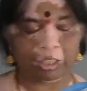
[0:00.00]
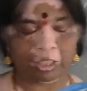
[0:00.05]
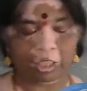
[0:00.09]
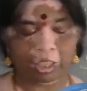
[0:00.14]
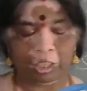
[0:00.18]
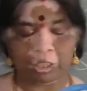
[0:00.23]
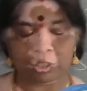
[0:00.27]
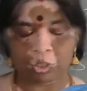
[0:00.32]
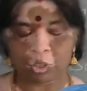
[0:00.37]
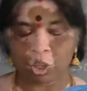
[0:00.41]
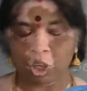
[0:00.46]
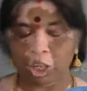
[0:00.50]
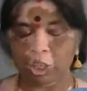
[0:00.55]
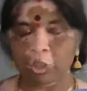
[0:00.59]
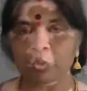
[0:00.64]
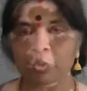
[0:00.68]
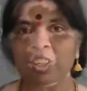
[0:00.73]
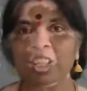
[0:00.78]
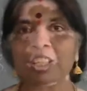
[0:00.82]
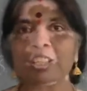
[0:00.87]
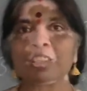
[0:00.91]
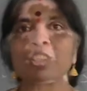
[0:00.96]
So
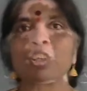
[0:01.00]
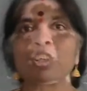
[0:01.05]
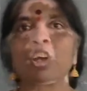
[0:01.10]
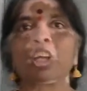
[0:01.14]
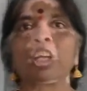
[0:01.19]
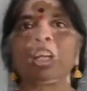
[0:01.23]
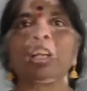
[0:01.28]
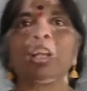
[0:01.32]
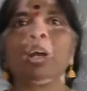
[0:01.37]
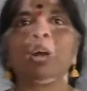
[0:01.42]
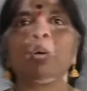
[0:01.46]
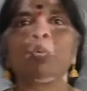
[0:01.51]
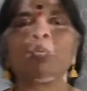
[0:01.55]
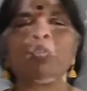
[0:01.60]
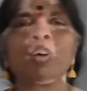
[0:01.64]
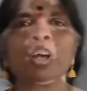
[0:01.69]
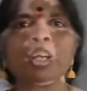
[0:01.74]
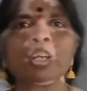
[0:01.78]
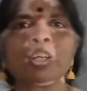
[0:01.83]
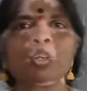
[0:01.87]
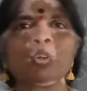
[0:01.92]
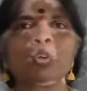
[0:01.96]
alluvial soil,
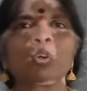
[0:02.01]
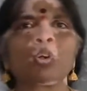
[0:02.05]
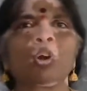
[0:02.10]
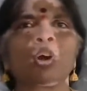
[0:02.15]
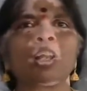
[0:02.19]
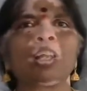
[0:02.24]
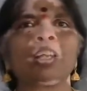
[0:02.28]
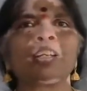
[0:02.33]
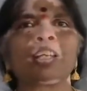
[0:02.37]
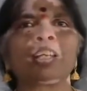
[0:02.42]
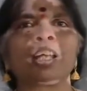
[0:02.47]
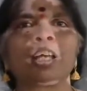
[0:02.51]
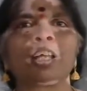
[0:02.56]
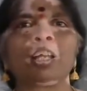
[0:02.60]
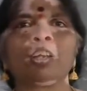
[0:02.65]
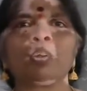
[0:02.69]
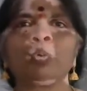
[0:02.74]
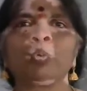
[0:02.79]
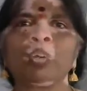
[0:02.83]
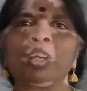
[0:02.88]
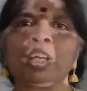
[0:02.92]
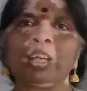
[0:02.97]
why you call it
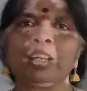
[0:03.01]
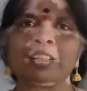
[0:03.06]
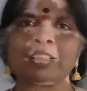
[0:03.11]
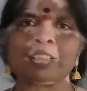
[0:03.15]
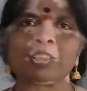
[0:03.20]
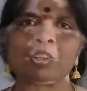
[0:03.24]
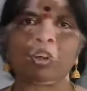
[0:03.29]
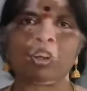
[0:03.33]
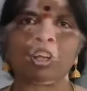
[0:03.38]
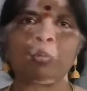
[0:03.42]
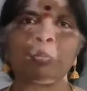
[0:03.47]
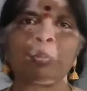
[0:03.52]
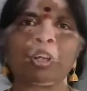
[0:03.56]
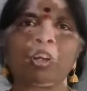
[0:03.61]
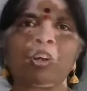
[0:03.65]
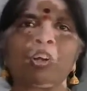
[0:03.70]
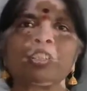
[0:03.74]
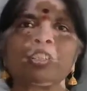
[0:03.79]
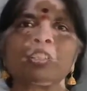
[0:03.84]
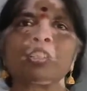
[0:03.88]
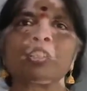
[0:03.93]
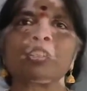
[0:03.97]
alluvial soil?
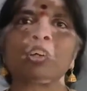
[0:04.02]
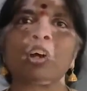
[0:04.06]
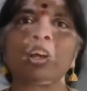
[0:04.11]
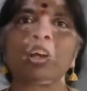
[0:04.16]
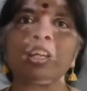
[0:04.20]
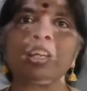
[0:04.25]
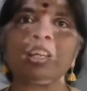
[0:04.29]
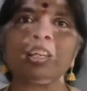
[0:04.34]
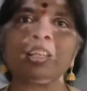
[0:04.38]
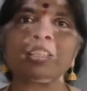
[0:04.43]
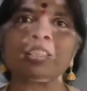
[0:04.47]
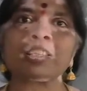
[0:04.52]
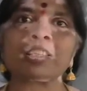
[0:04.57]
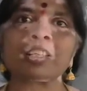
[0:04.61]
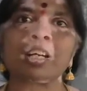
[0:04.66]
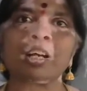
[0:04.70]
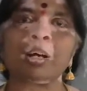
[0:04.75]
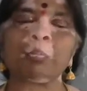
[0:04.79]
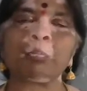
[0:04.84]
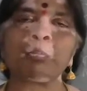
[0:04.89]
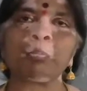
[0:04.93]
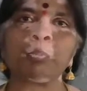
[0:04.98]
Because the soil is
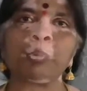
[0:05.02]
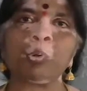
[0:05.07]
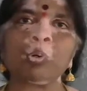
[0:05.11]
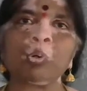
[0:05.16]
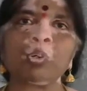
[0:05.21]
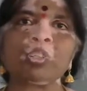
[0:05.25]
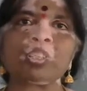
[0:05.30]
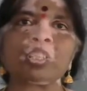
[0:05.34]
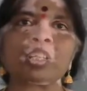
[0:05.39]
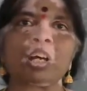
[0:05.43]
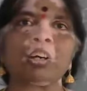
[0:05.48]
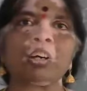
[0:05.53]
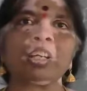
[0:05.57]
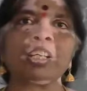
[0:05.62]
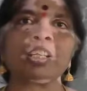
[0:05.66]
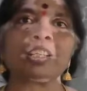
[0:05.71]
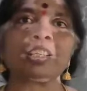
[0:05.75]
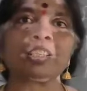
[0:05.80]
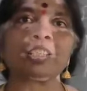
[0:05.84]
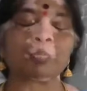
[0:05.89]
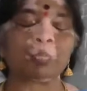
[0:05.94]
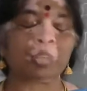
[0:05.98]
composed or it
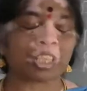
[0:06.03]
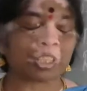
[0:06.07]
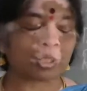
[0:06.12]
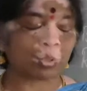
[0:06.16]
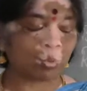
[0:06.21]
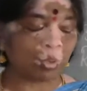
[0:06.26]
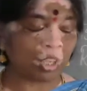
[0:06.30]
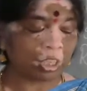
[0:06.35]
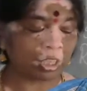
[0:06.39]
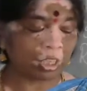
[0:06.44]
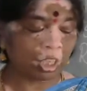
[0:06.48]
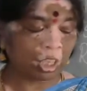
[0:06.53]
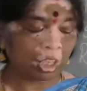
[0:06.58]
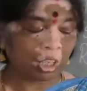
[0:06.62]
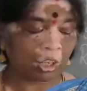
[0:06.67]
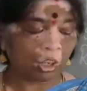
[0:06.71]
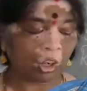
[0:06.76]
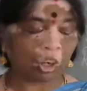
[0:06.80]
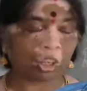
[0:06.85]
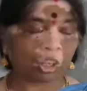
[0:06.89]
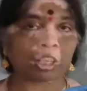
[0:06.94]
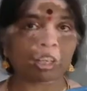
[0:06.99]
is mixed with
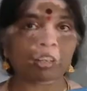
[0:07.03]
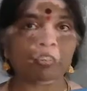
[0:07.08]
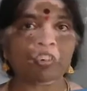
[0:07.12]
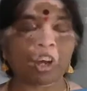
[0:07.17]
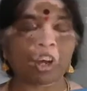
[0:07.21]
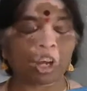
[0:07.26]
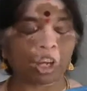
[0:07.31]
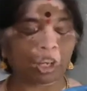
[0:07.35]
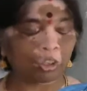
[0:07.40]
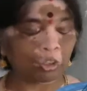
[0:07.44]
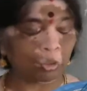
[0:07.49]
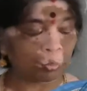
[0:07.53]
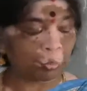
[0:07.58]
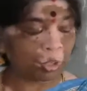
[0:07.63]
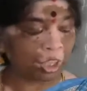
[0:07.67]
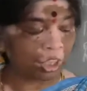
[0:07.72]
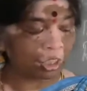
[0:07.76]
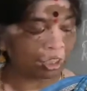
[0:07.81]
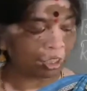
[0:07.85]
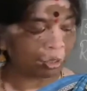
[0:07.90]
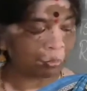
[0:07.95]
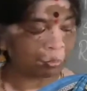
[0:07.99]
lot of
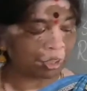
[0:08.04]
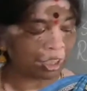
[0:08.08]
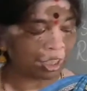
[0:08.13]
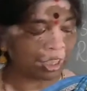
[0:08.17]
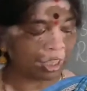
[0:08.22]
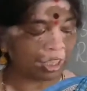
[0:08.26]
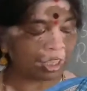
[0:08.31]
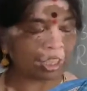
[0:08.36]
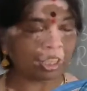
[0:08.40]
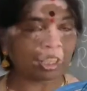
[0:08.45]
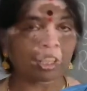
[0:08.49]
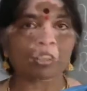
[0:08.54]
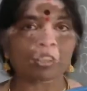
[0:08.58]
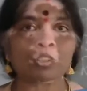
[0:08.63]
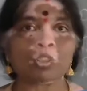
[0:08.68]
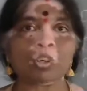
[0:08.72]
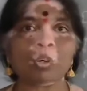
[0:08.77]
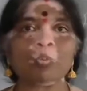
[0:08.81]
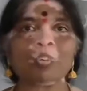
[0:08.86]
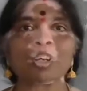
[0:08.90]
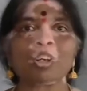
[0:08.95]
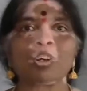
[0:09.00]
aluminium in it. So
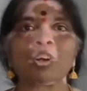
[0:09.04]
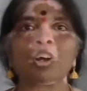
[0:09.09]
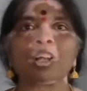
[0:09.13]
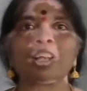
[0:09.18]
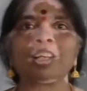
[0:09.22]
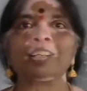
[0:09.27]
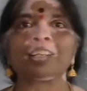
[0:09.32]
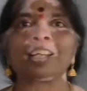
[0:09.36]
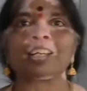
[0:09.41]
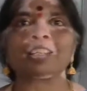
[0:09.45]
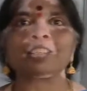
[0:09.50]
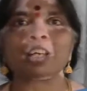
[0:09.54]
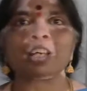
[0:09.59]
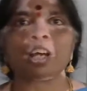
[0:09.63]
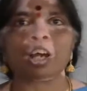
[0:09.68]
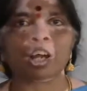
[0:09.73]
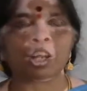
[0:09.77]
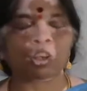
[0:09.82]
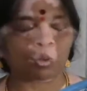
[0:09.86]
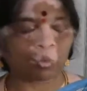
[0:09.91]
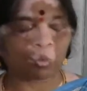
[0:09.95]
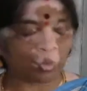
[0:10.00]
we call it as
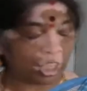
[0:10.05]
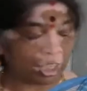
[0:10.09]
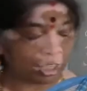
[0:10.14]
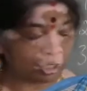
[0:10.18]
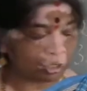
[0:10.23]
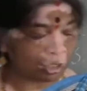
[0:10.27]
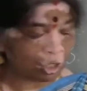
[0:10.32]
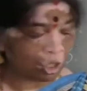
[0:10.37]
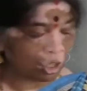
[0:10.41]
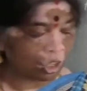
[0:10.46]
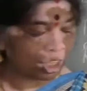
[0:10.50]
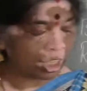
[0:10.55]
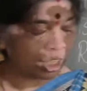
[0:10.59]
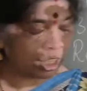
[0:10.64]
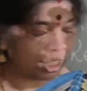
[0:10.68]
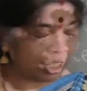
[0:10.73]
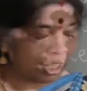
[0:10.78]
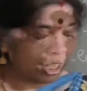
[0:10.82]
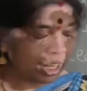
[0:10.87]
alluvial soil.